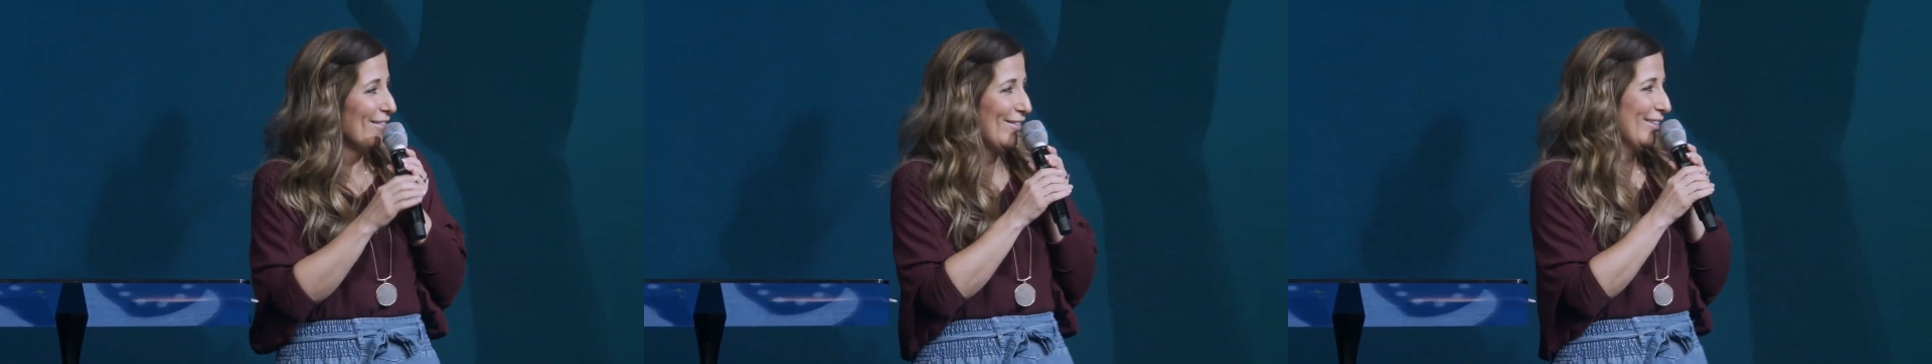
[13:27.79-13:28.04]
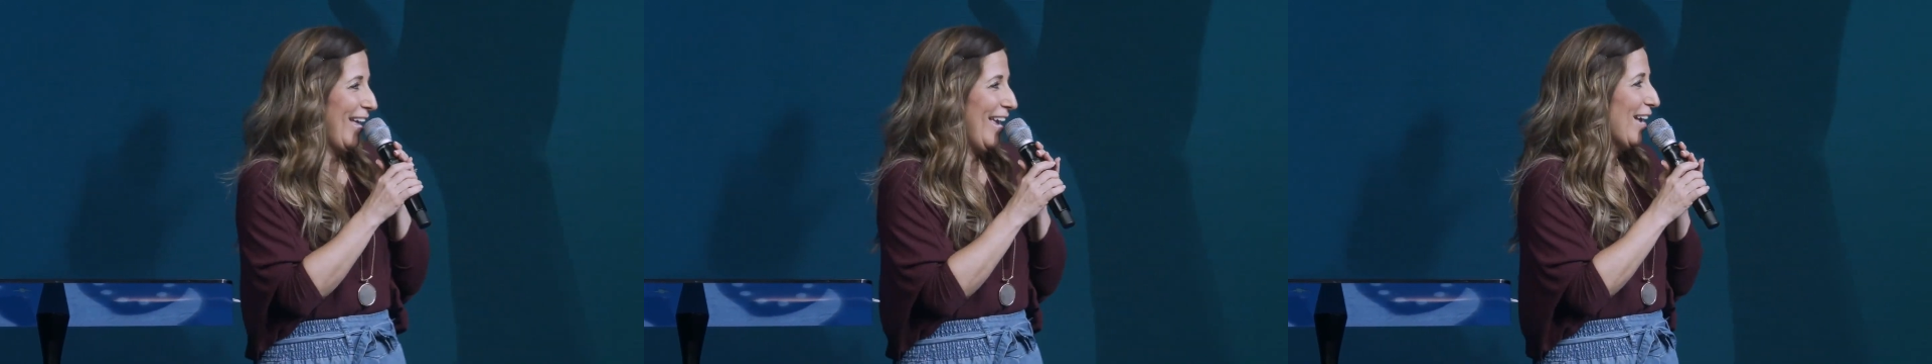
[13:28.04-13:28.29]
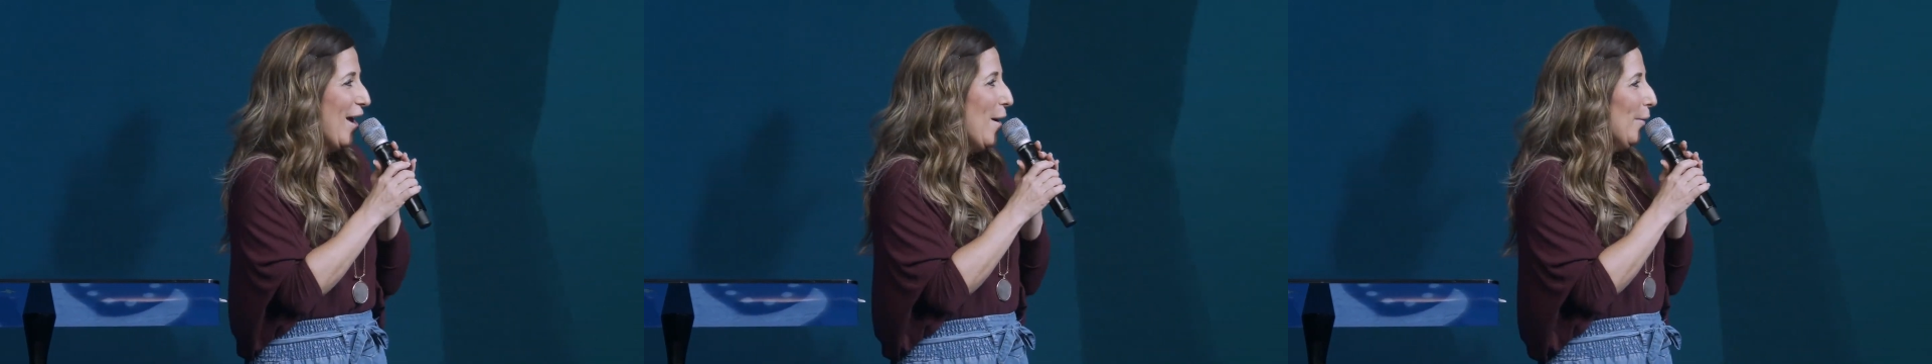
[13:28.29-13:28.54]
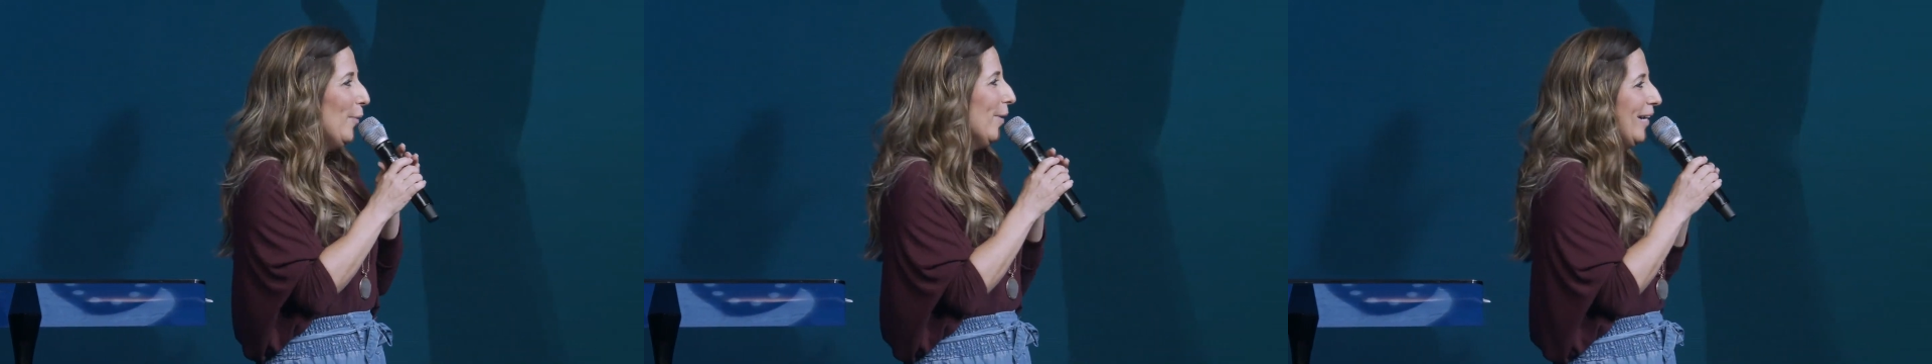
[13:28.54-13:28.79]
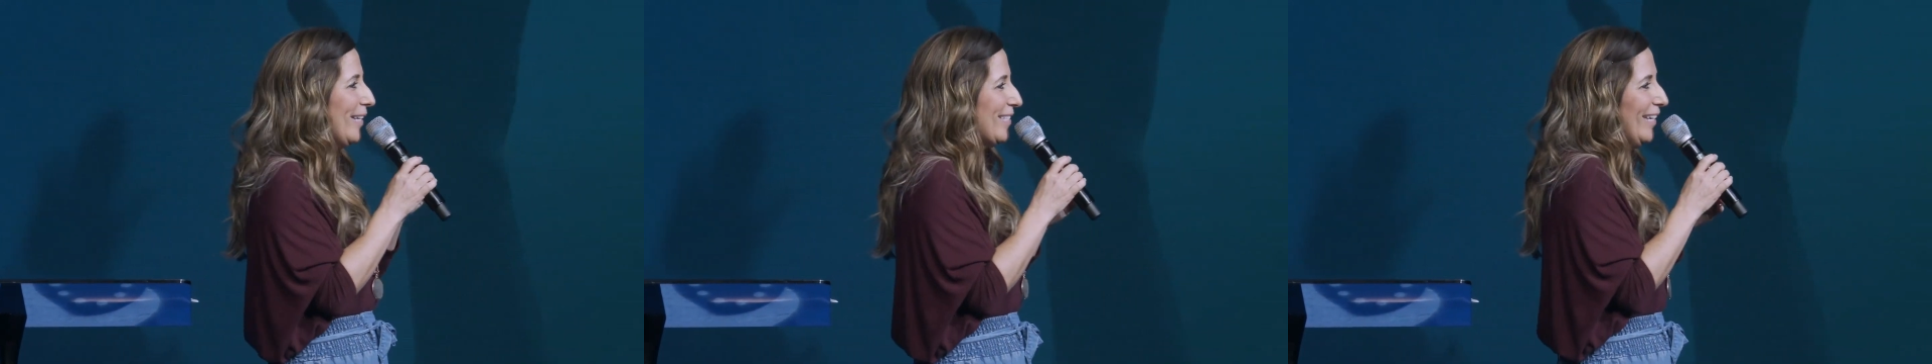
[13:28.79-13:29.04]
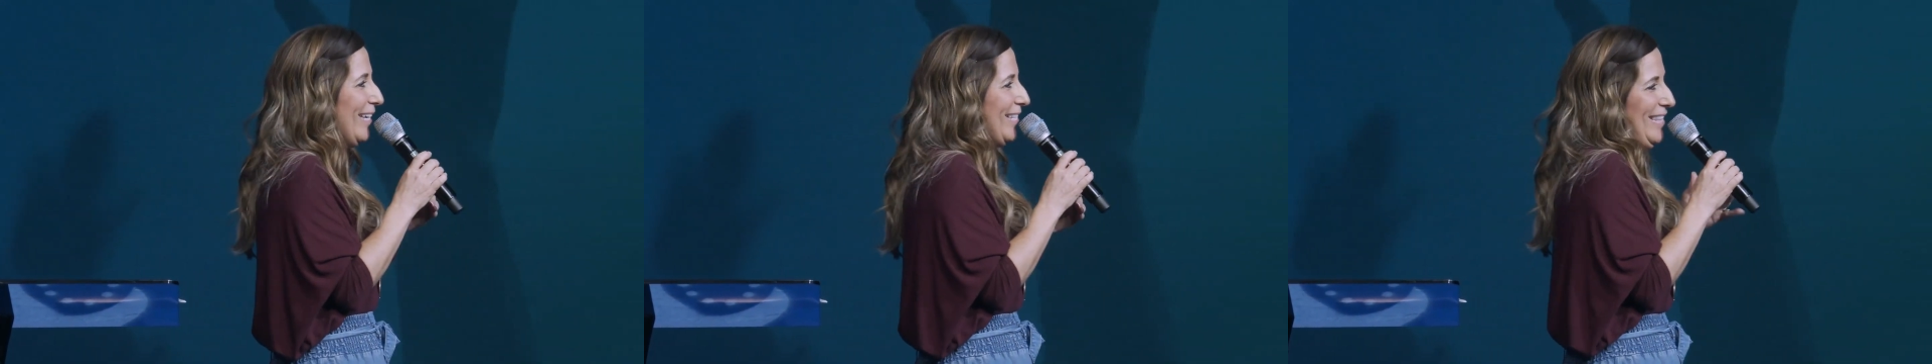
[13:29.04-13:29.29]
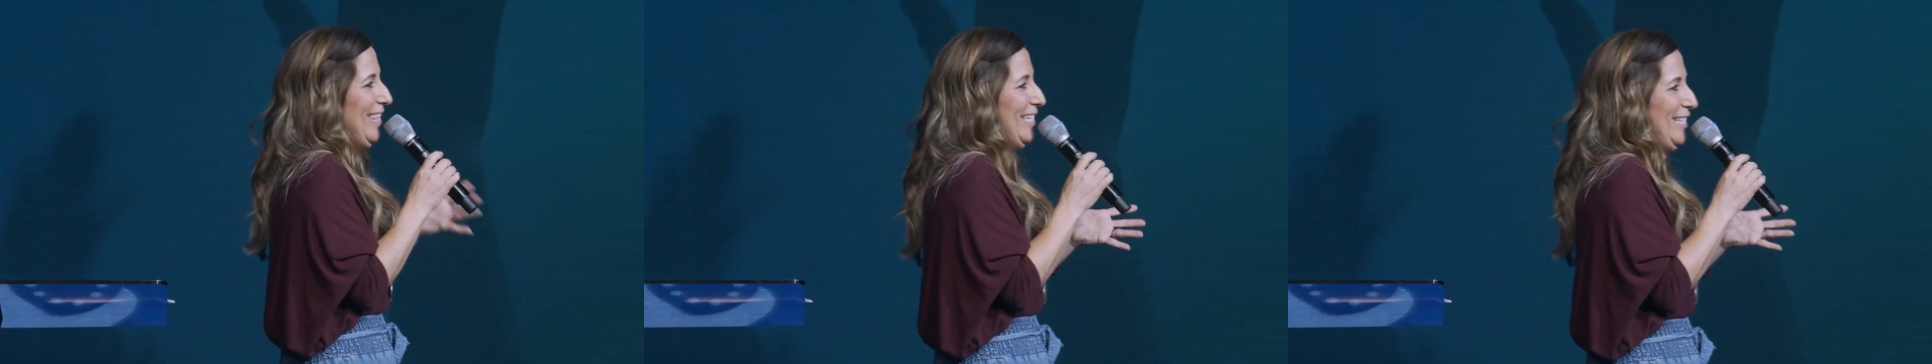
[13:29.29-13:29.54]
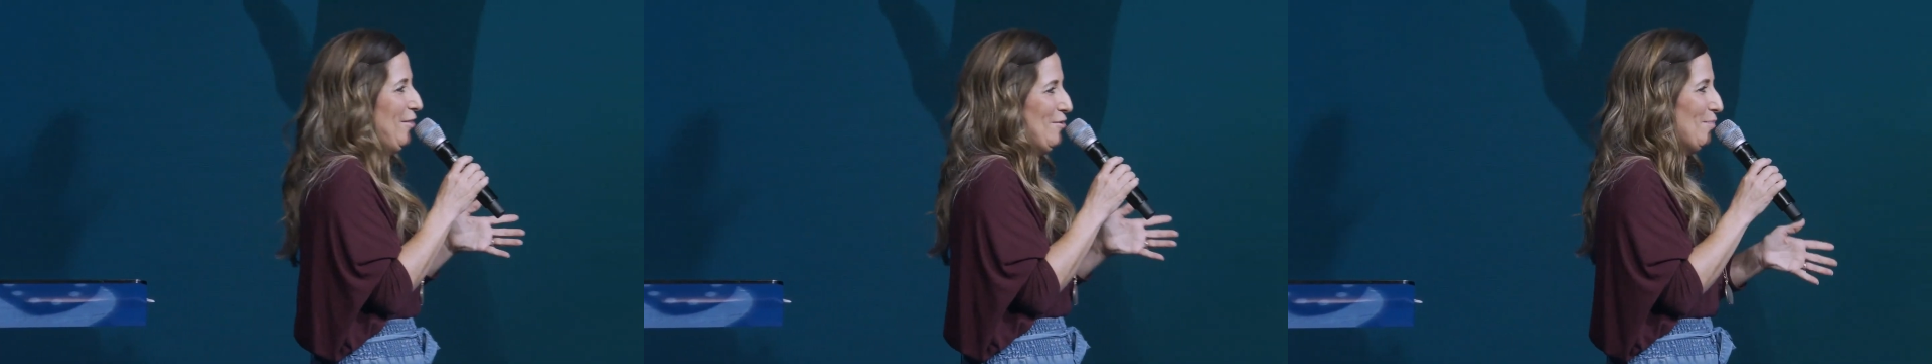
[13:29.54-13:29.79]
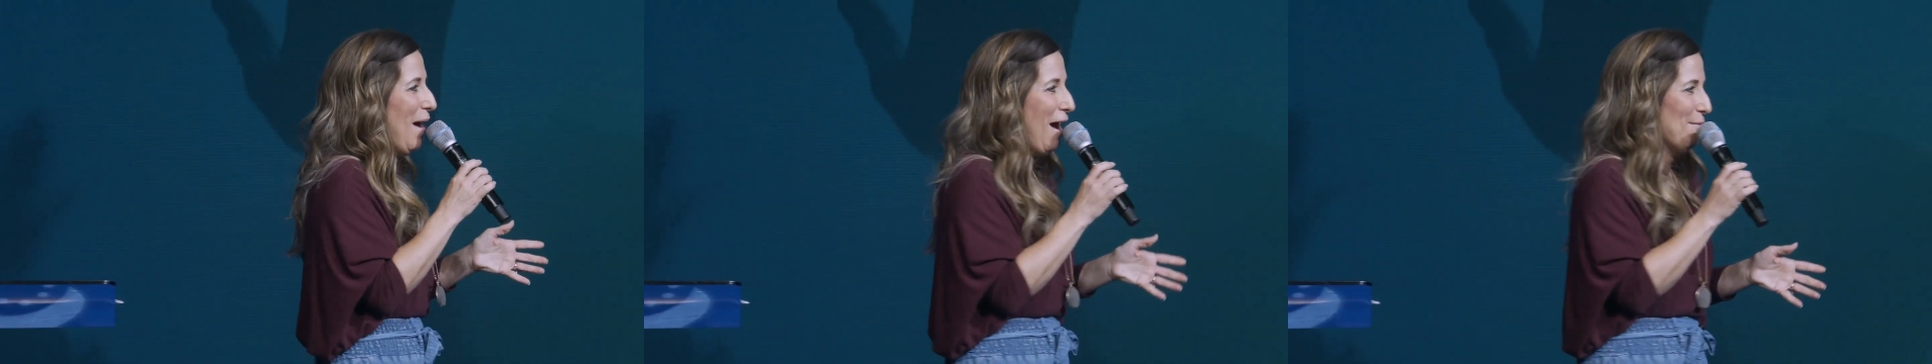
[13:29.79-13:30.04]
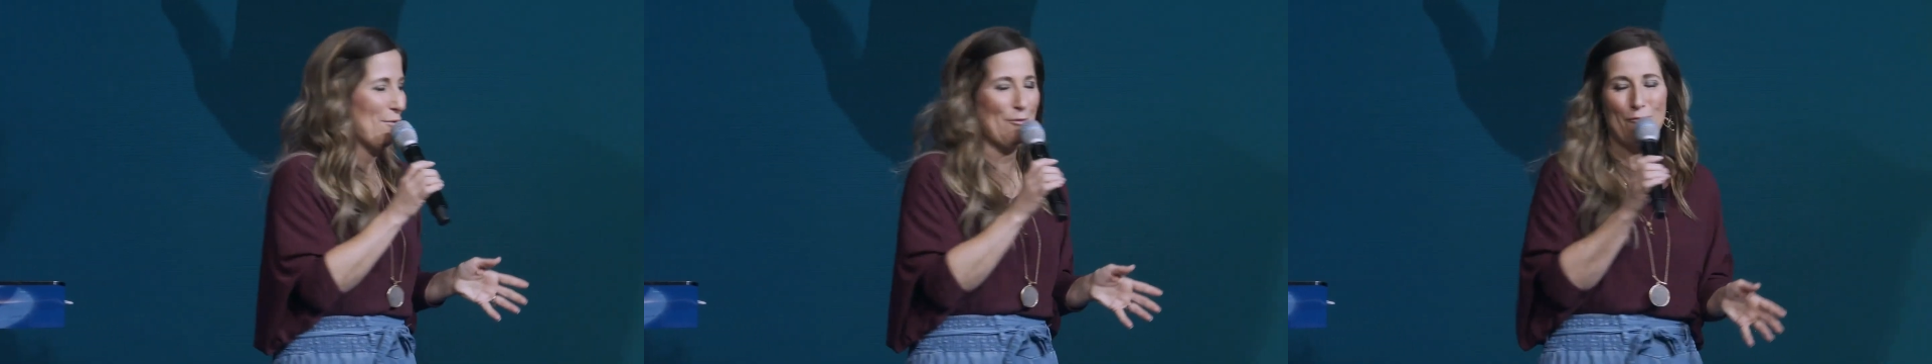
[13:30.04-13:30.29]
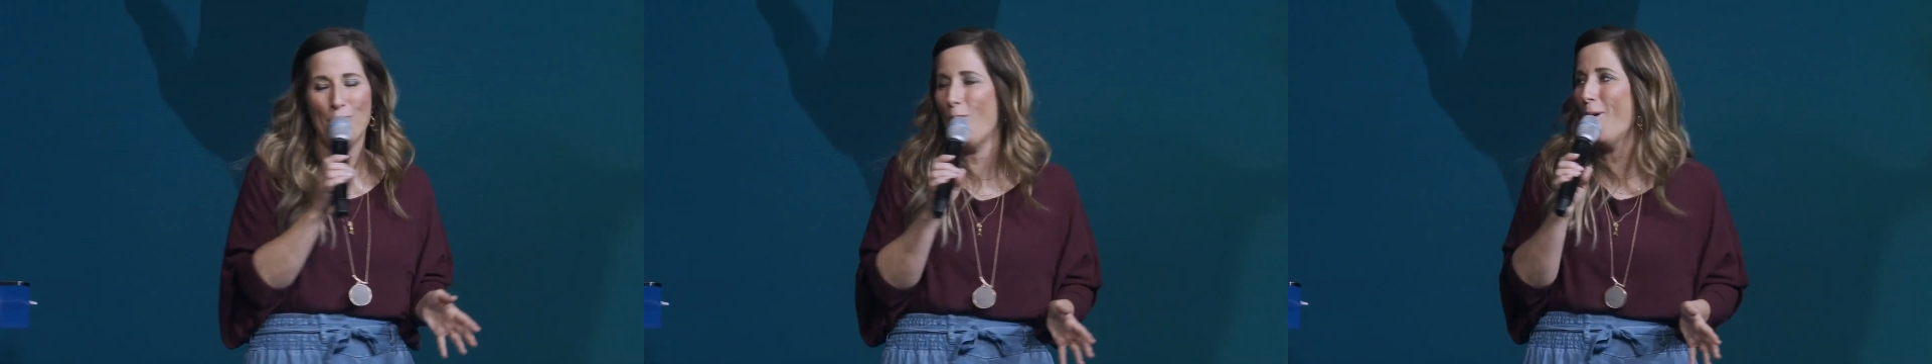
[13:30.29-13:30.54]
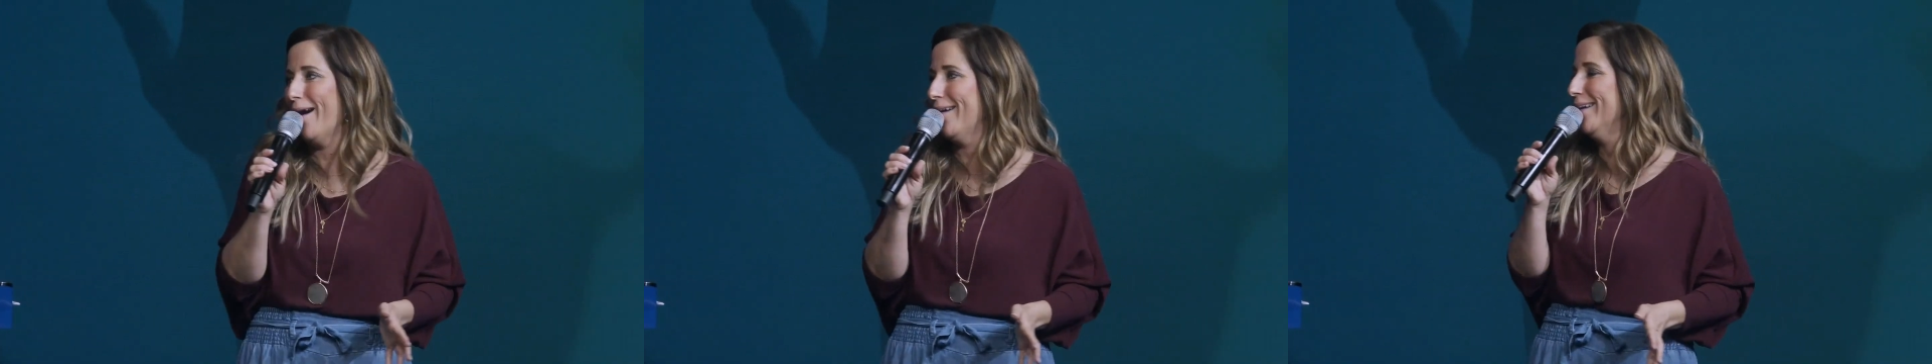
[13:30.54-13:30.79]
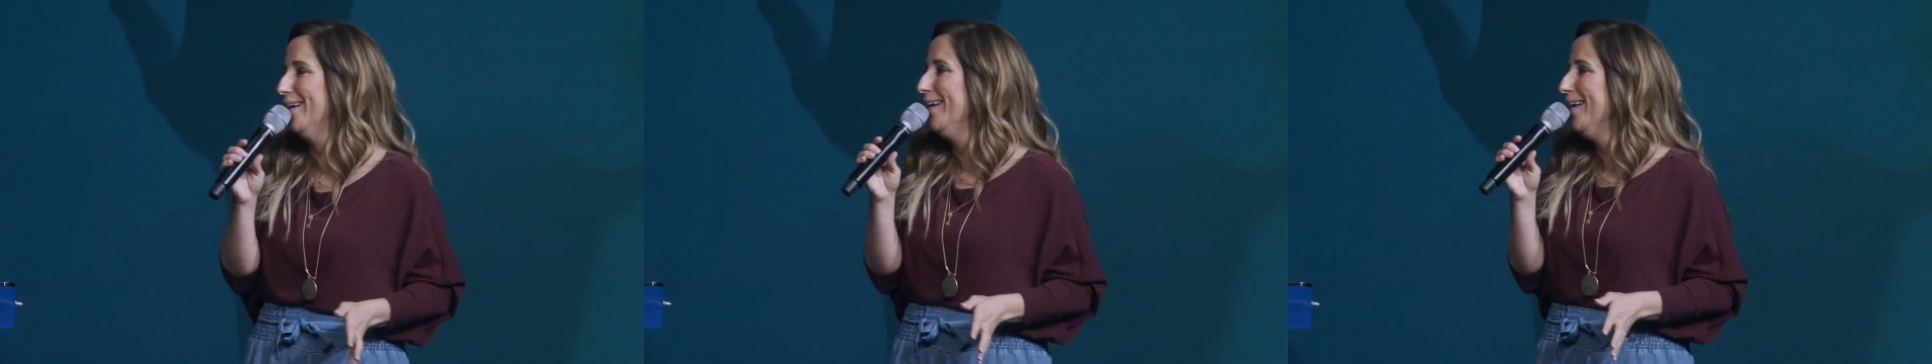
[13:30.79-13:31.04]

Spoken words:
We're like, what is this in the Bible for?